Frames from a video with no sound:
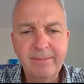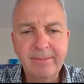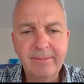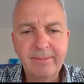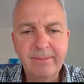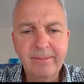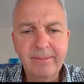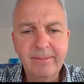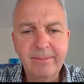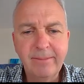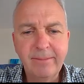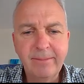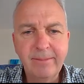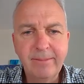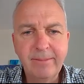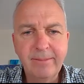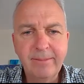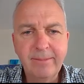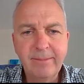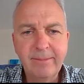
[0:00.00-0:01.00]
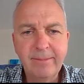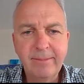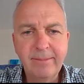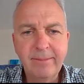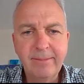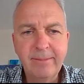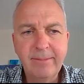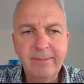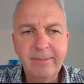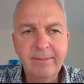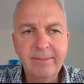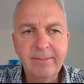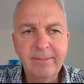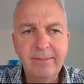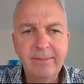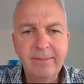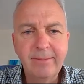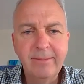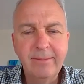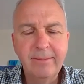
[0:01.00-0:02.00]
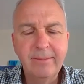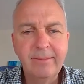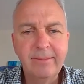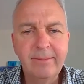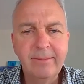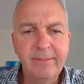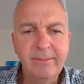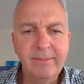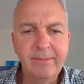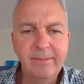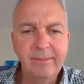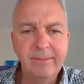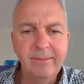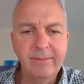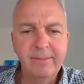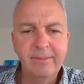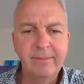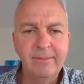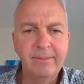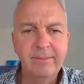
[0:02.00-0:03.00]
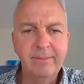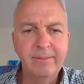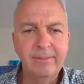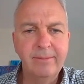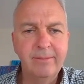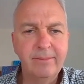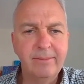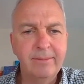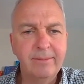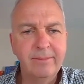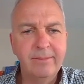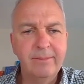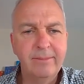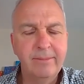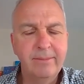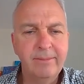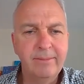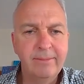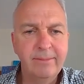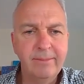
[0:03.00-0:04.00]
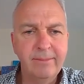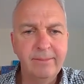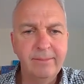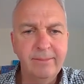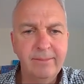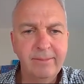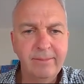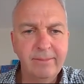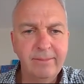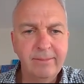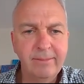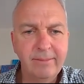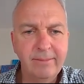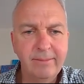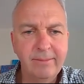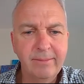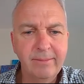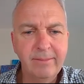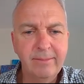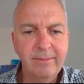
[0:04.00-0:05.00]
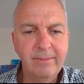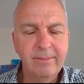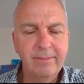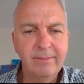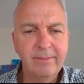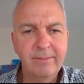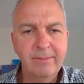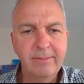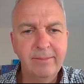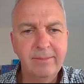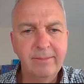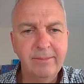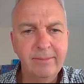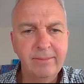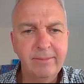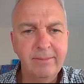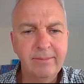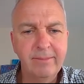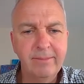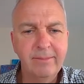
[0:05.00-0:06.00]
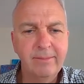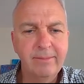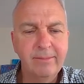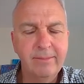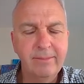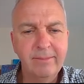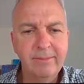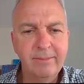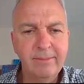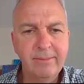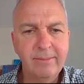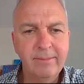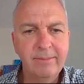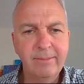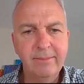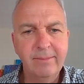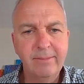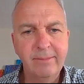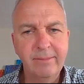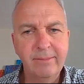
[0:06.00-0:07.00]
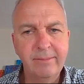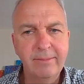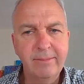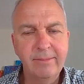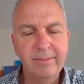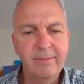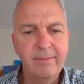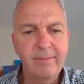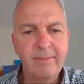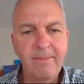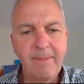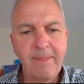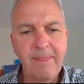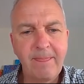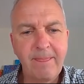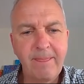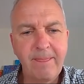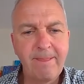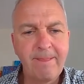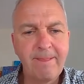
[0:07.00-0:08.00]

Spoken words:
The person shown says nothing.